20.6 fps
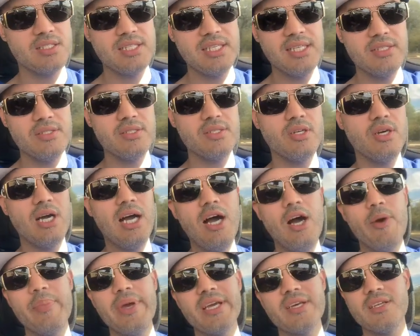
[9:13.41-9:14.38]
And then, you know,
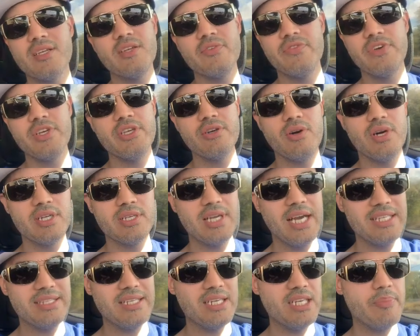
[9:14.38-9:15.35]
I'll make another video on
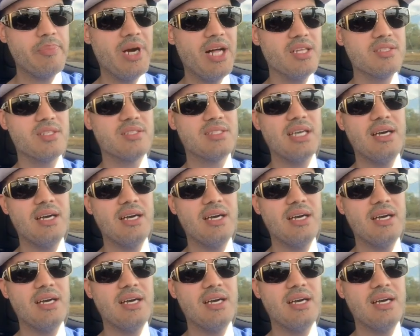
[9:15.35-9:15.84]
identity politics